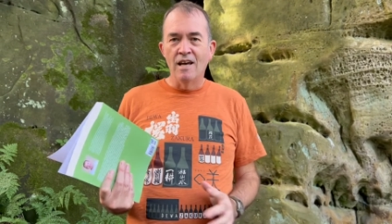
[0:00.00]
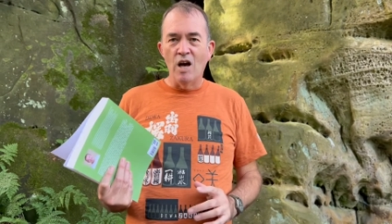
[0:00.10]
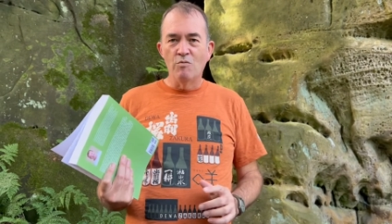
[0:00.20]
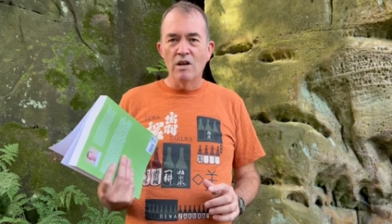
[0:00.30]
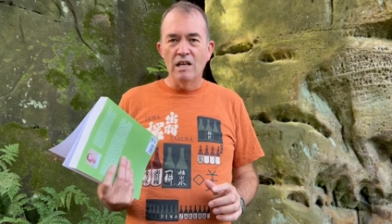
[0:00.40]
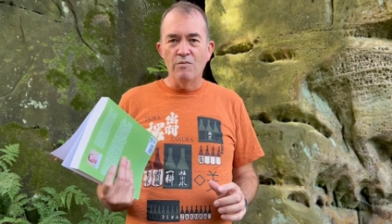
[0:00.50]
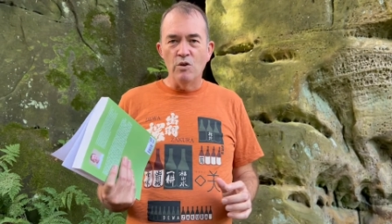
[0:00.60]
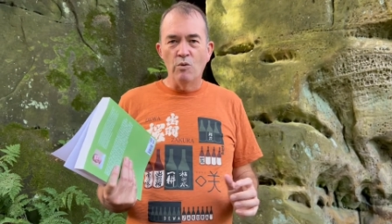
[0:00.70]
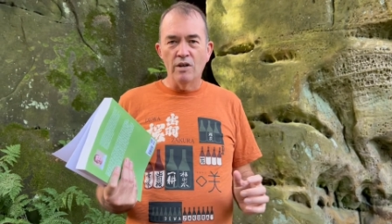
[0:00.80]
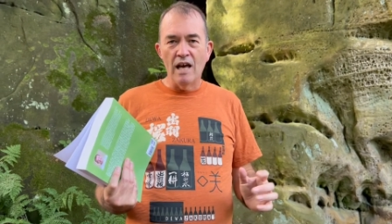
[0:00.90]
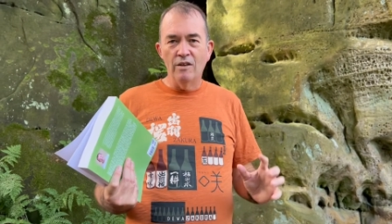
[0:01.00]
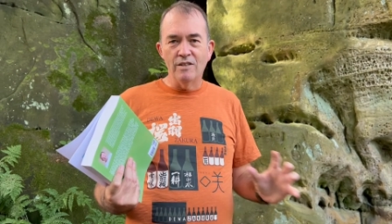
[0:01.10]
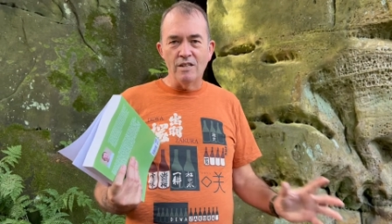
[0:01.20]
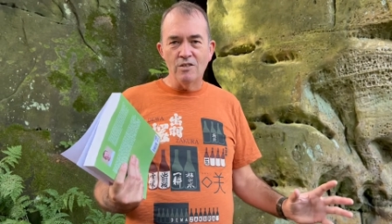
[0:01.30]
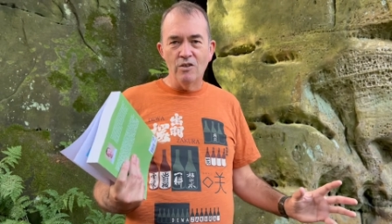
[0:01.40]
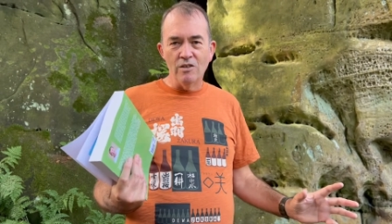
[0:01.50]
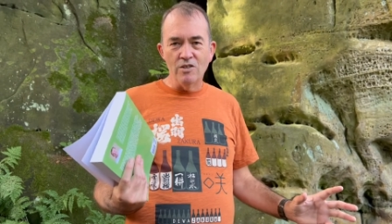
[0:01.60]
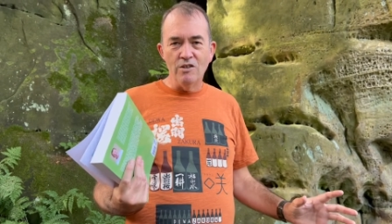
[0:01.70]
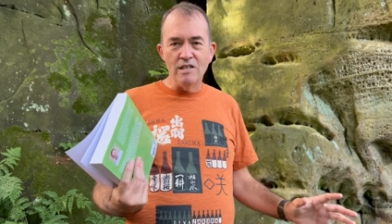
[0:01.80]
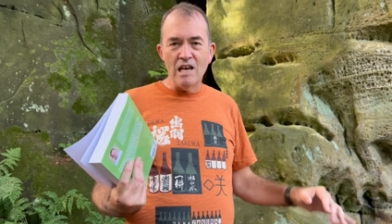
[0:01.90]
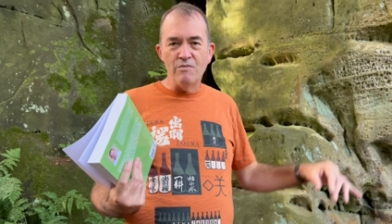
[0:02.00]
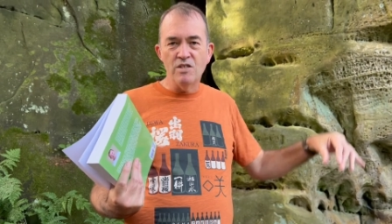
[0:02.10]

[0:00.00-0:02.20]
um, really, if you want healthy soils, you need to have